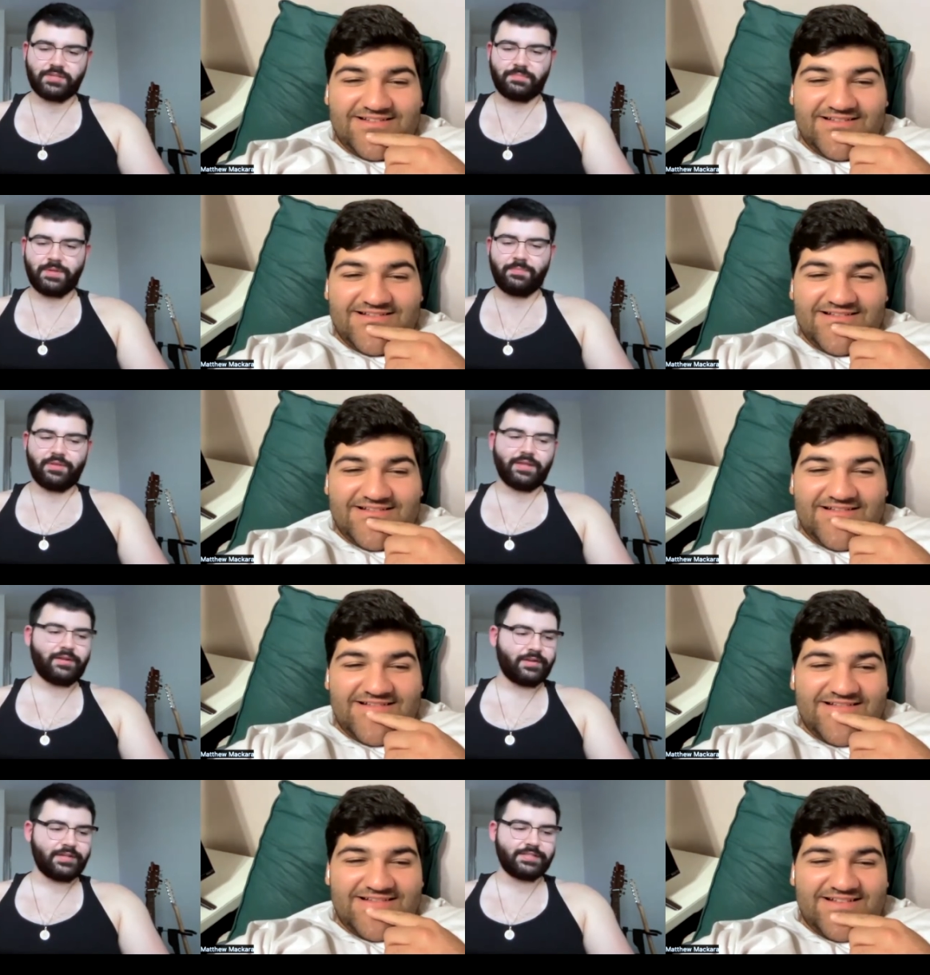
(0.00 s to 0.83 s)
Speaker 1: The people
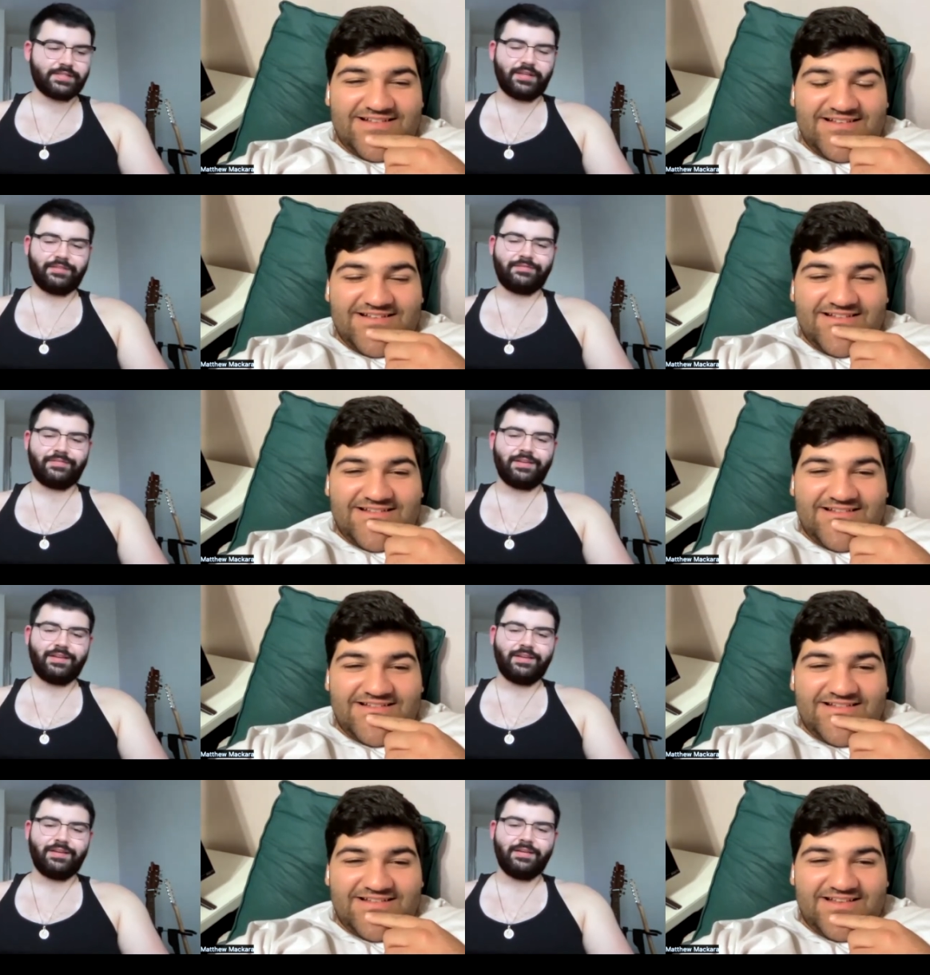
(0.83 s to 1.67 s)
that are in his life,
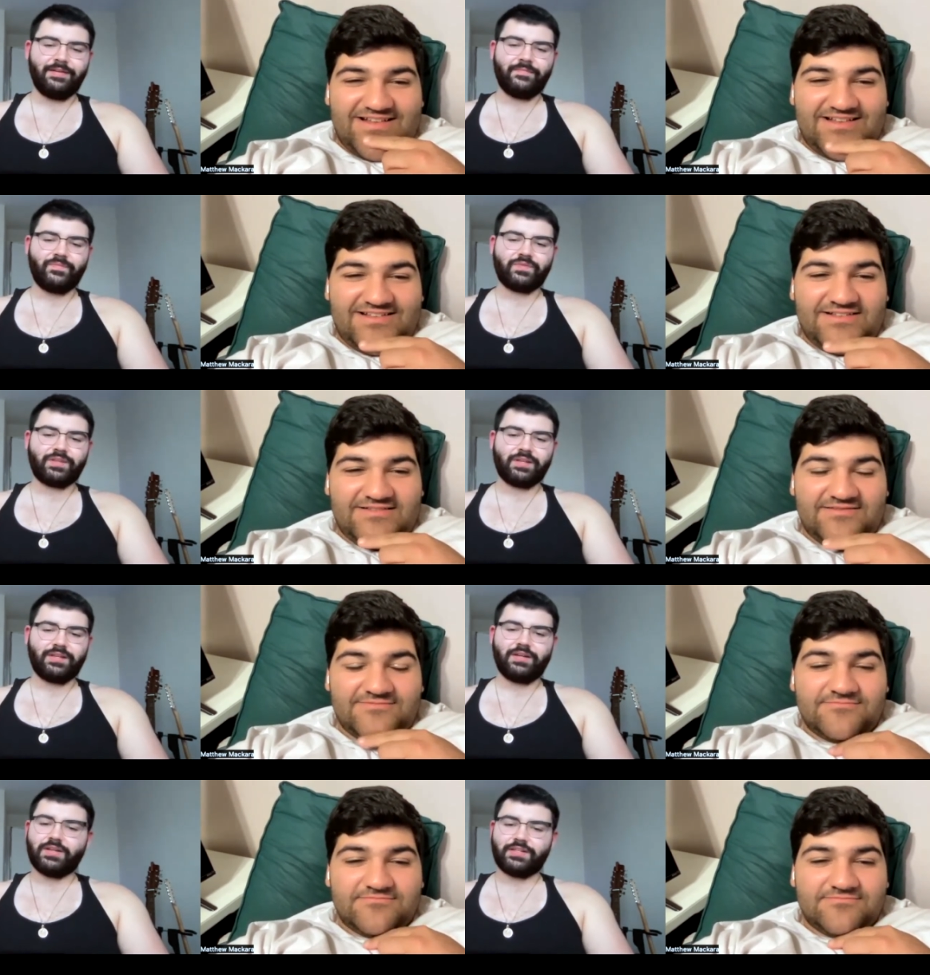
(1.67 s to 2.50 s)

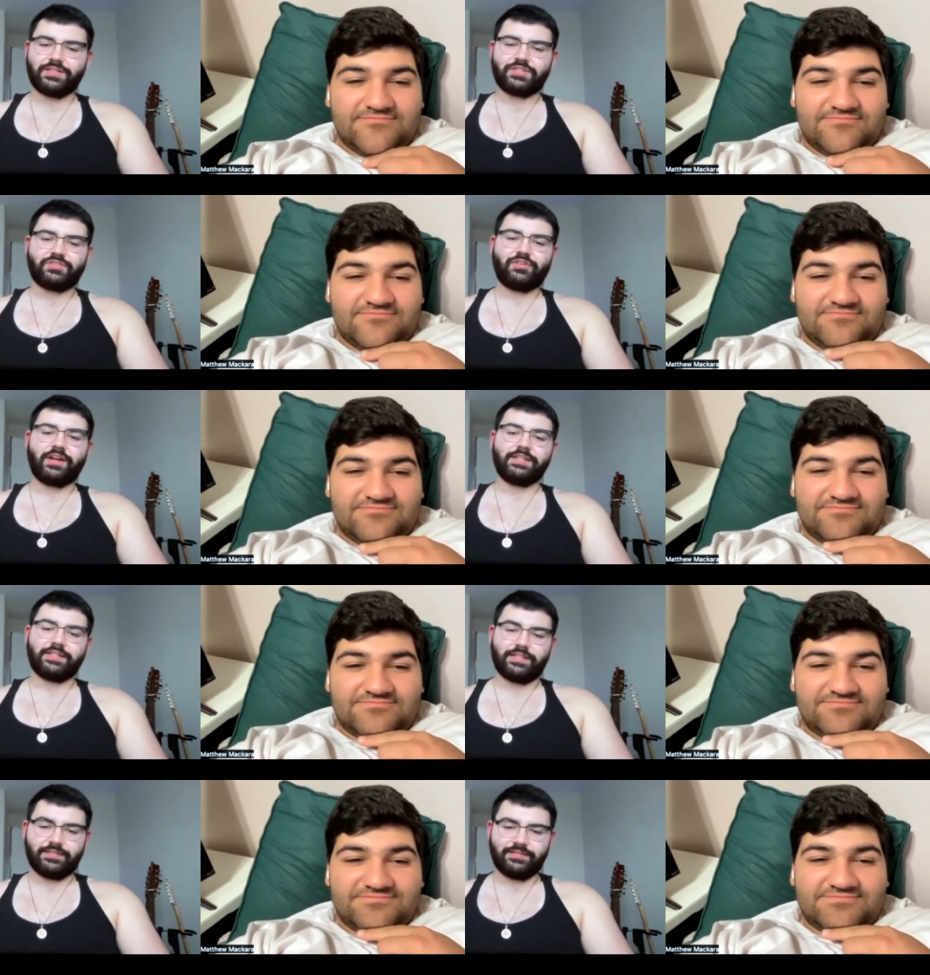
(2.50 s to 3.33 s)
it's just
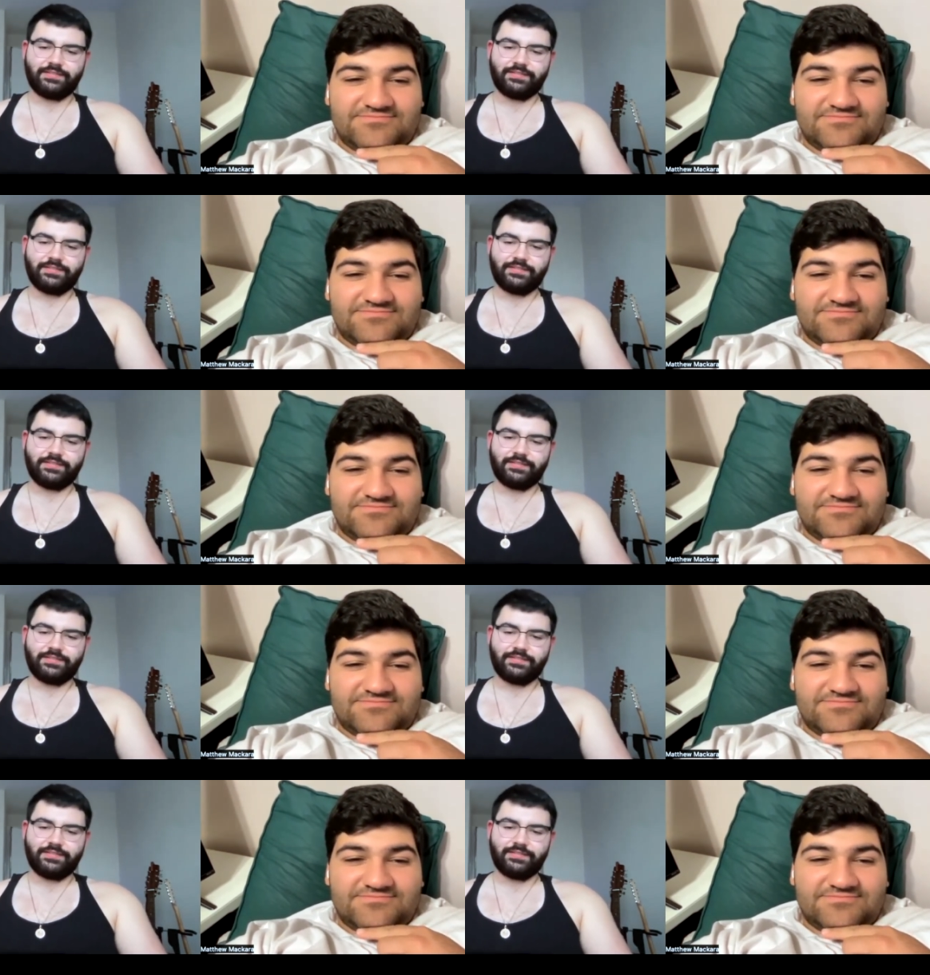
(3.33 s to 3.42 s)
crazy.